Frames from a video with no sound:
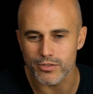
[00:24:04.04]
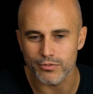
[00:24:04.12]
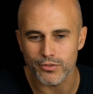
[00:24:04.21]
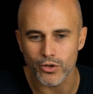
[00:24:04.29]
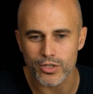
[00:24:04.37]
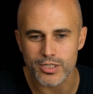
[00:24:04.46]
of
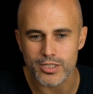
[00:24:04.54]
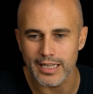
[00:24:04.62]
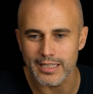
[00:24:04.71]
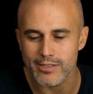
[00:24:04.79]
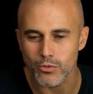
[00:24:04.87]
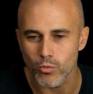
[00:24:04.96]
course
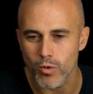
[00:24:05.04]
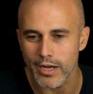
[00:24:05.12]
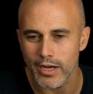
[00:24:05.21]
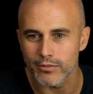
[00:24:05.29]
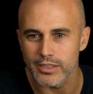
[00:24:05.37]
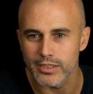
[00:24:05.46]
that's
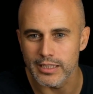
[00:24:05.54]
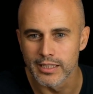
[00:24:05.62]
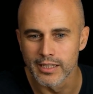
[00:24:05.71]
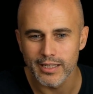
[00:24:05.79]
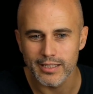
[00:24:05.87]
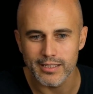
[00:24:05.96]
one of the
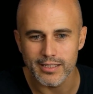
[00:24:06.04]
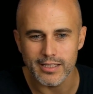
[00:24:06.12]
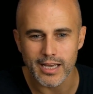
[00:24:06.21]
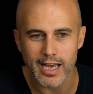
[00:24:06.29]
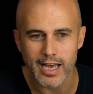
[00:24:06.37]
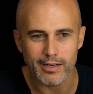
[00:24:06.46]

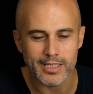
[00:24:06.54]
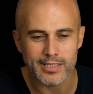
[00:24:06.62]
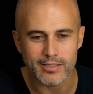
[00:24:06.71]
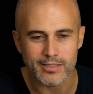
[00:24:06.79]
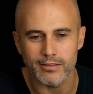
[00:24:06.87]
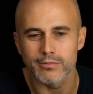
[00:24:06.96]
key
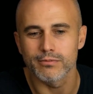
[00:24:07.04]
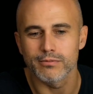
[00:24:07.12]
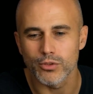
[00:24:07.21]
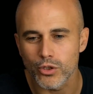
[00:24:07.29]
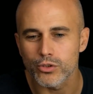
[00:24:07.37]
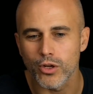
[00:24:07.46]
elements,
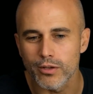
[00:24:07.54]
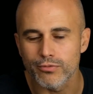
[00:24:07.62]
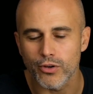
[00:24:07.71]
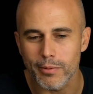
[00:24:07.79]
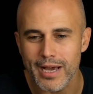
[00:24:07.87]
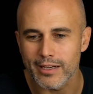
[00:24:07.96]
not only
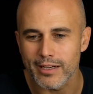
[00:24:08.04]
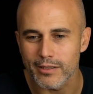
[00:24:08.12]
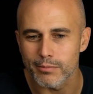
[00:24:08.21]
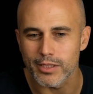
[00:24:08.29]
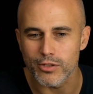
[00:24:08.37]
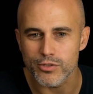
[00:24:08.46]
for a bank
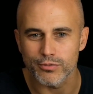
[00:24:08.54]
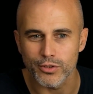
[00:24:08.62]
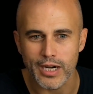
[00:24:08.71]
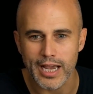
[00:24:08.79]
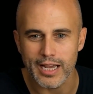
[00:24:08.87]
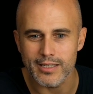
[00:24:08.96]
but also
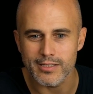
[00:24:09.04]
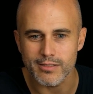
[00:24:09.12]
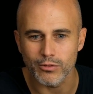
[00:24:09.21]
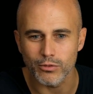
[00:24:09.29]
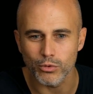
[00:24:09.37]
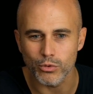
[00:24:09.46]
for any
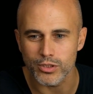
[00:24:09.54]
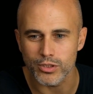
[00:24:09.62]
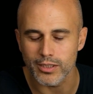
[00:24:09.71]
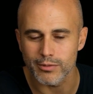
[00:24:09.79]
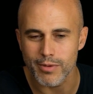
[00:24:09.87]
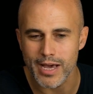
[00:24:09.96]
institution
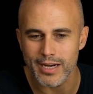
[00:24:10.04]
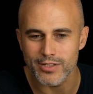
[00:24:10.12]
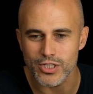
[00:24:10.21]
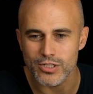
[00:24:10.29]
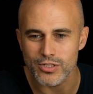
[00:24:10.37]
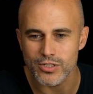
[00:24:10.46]
that
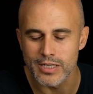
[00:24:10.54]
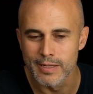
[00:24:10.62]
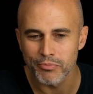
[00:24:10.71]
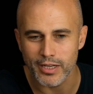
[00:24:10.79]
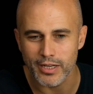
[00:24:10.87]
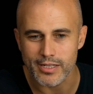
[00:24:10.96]
manages
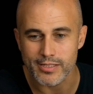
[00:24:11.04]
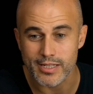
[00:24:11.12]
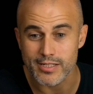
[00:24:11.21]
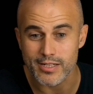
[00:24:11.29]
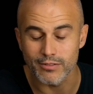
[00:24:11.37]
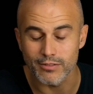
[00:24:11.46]

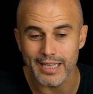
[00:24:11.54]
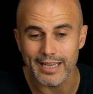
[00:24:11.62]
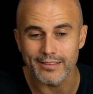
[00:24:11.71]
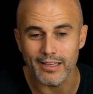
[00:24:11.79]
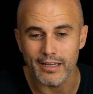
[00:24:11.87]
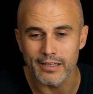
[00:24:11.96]
sensitive
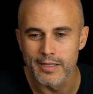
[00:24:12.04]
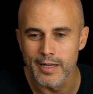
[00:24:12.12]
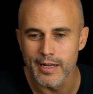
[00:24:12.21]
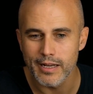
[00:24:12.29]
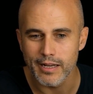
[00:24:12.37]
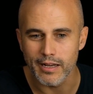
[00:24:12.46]
data.
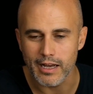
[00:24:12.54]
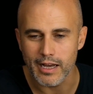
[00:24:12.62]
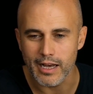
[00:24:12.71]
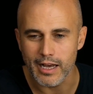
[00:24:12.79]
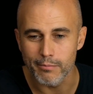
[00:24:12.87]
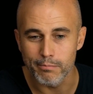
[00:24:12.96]

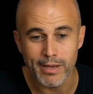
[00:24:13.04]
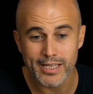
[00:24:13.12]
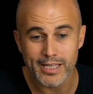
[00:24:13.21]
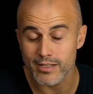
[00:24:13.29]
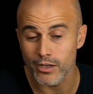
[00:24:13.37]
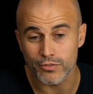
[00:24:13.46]

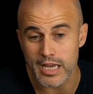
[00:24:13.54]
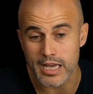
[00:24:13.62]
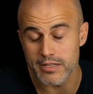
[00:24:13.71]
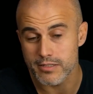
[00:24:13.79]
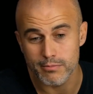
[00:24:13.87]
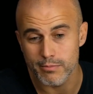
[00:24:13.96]
Makes a lot of
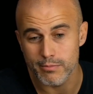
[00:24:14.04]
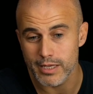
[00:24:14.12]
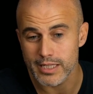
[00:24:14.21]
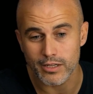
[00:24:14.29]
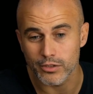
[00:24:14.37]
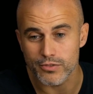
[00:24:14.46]
sense
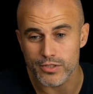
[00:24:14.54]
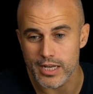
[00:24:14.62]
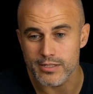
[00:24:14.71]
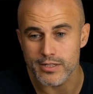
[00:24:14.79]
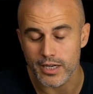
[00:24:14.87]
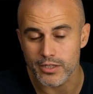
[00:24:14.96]

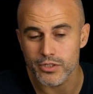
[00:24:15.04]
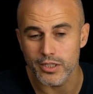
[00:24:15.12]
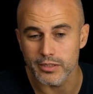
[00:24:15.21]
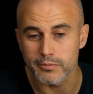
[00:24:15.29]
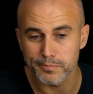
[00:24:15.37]
actually.